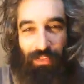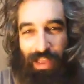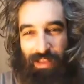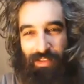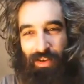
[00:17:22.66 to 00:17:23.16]
on
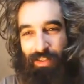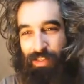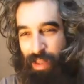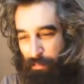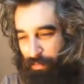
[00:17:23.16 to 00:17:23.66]
that, on
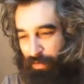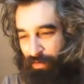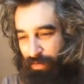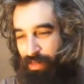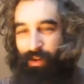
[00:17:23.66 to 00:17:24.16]
that part.
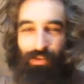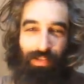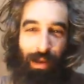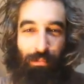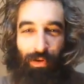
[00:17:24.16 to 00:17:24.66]
He heard
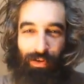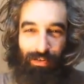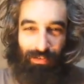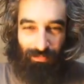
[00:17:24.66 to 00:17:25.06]
that part.